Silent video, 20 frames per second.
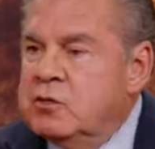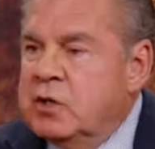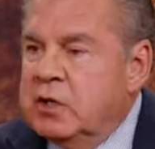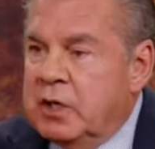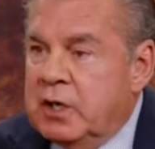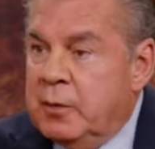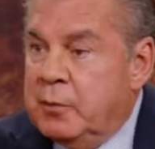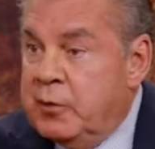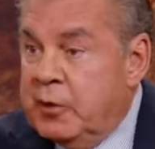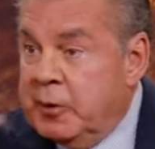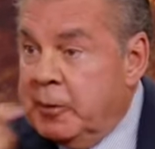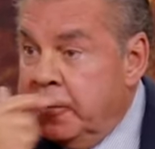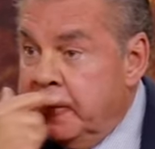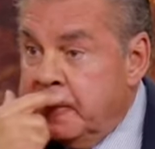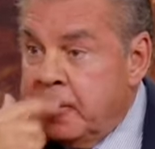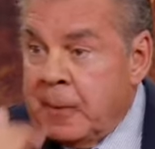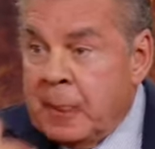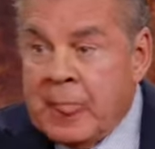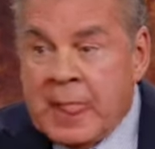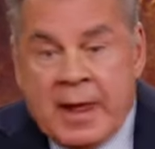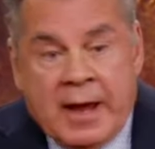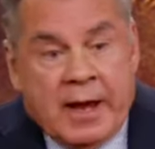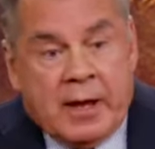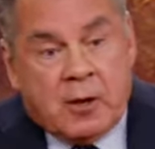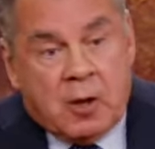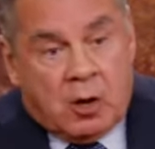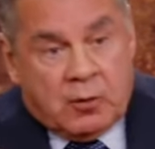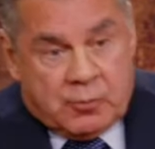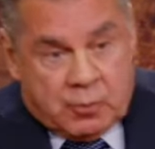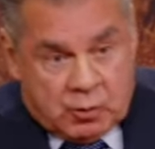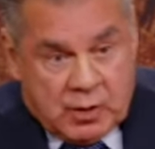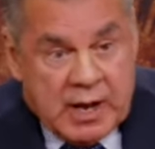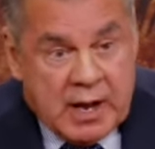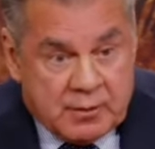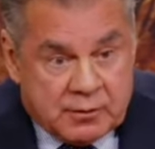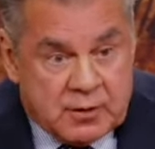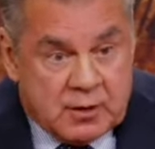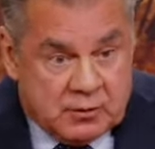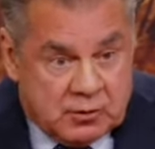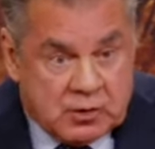get up here. And
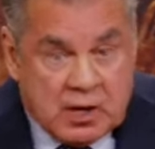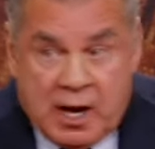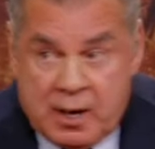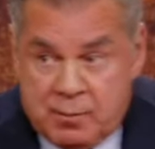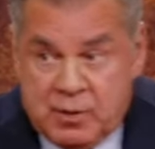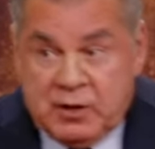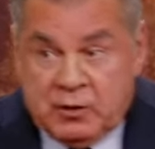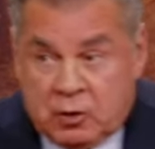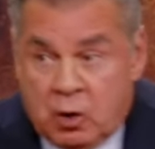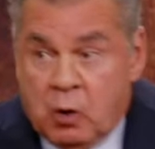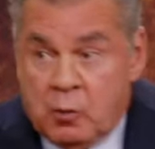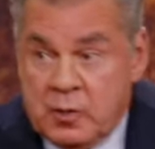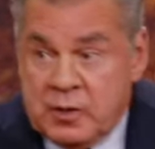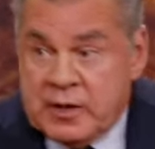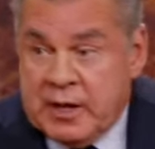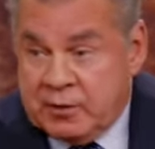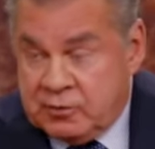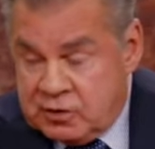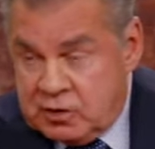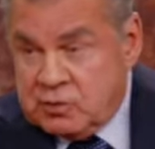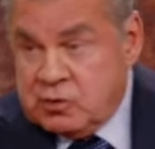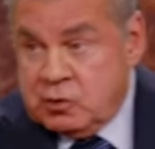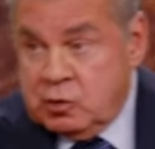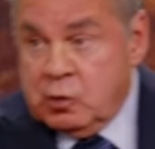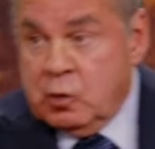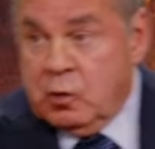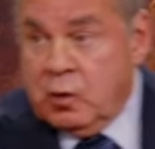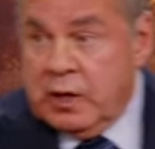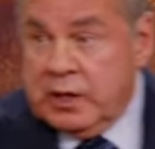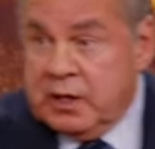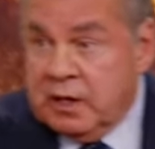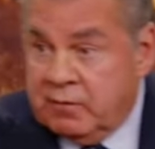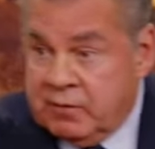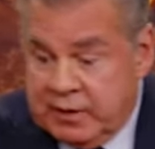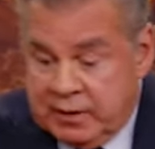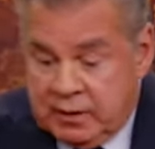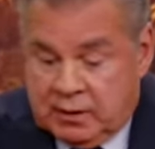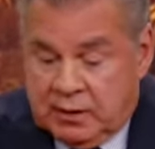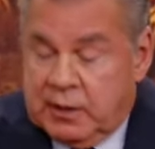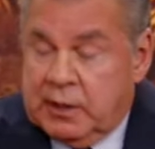throughout the time he told me that since 208, I've
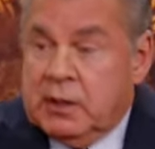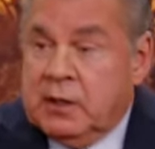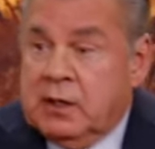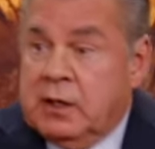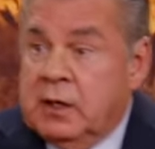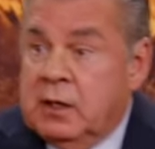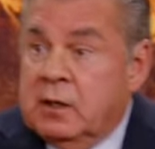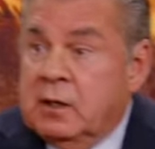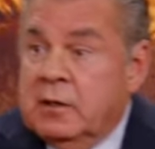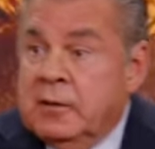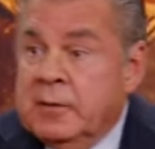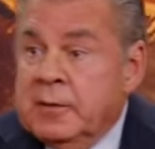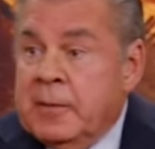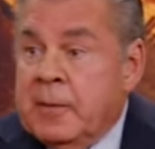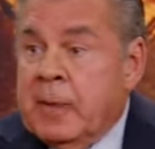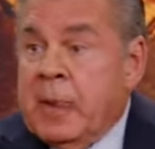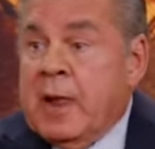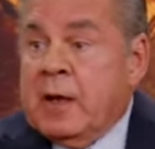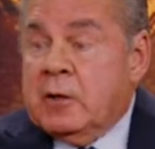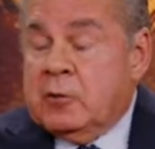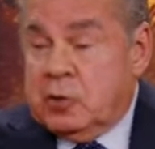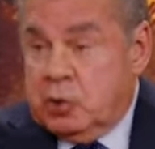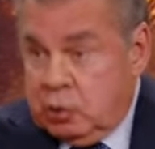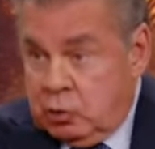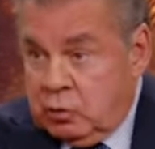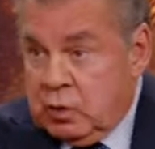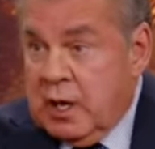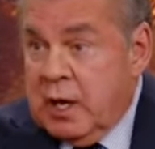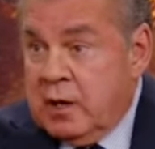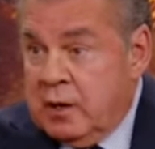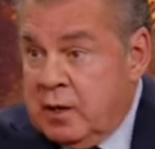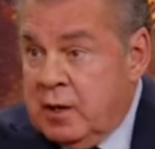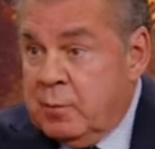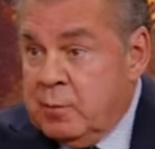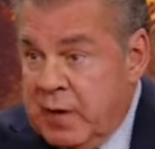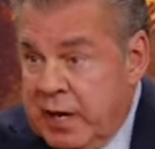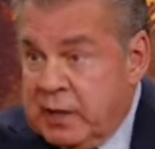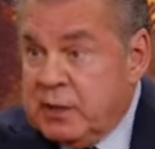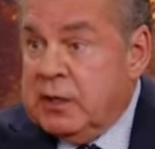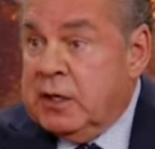had a lady get two, uh, a
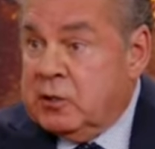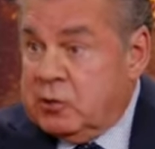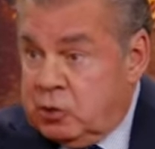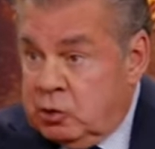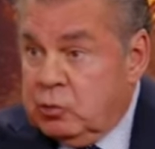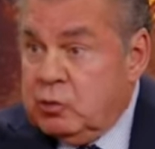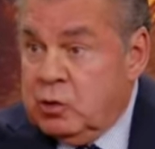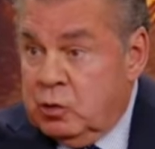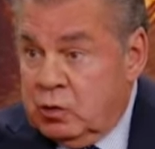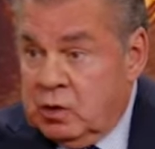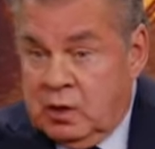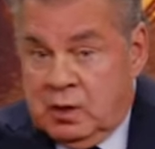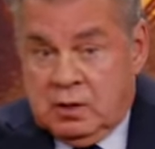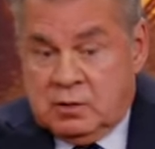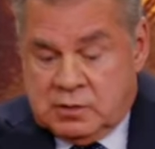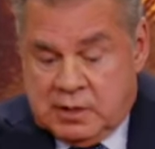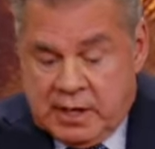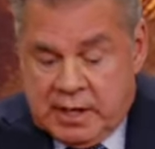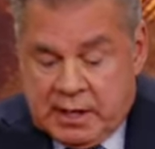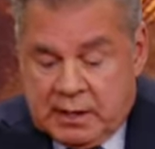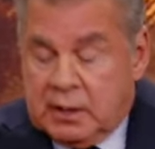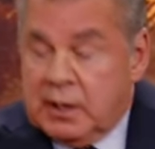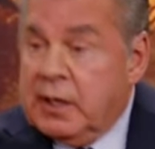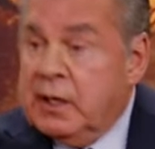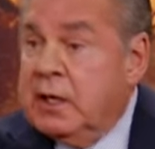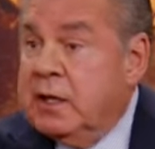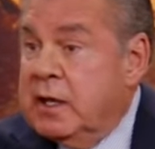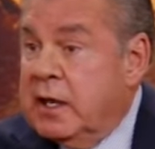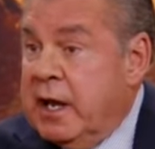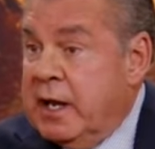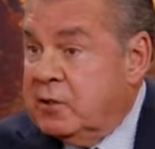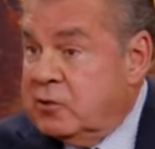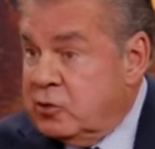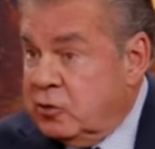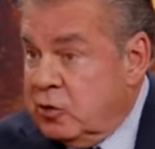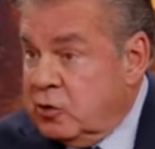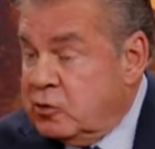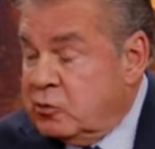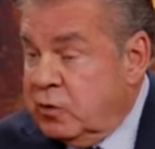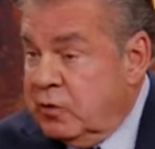man get two new lungs. I had a lady that had
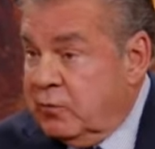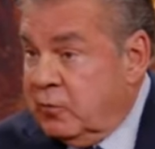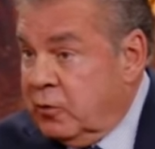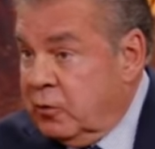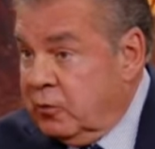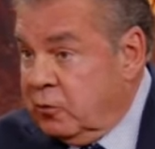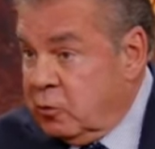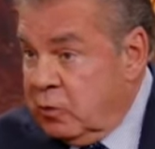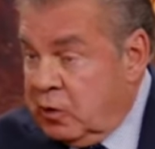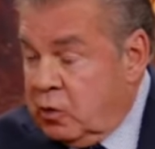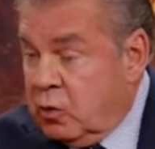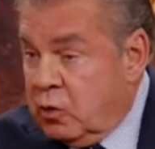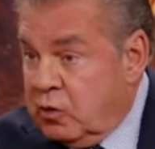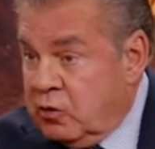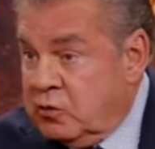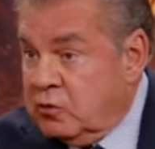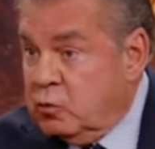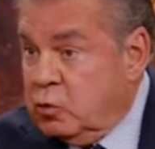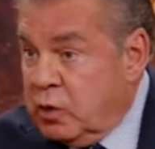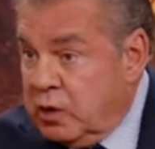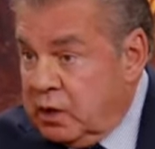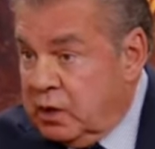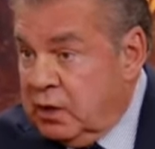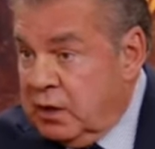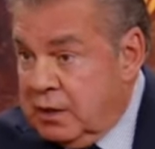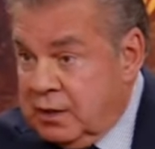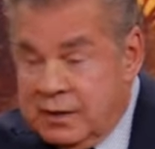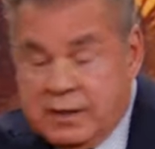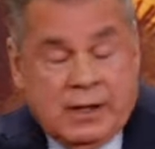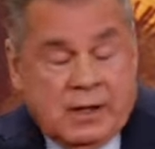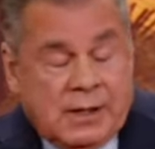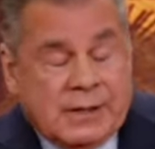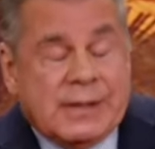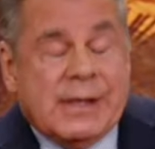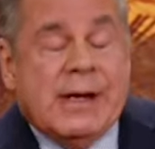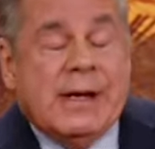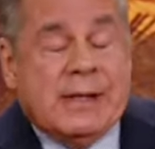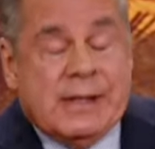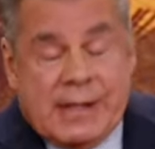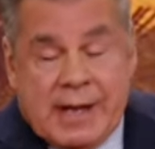surgery for three quarters of one lung t-
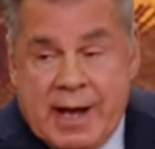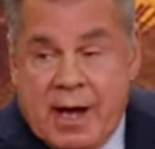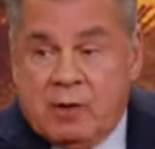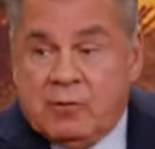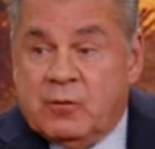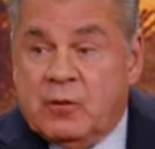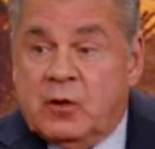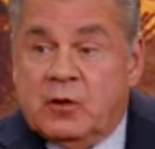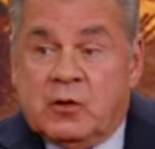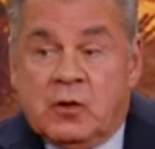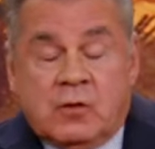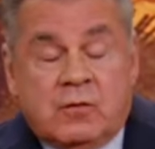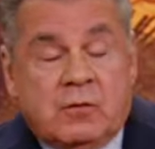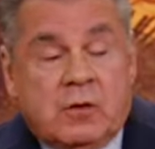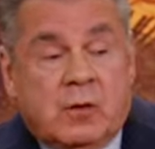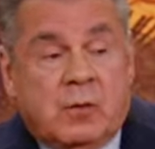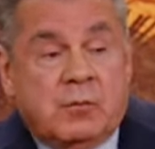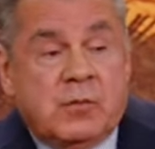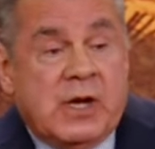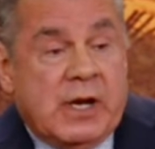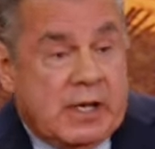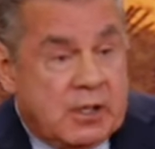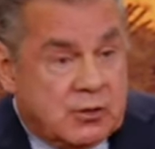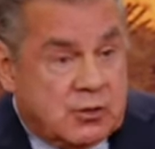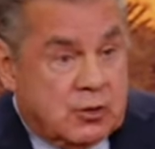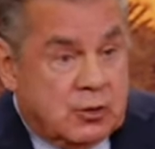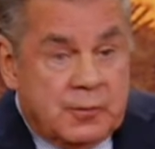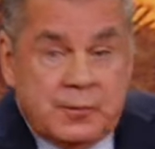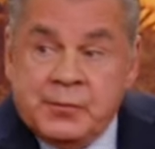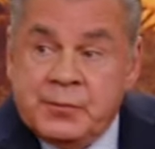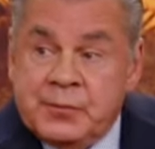taken out for, from cancer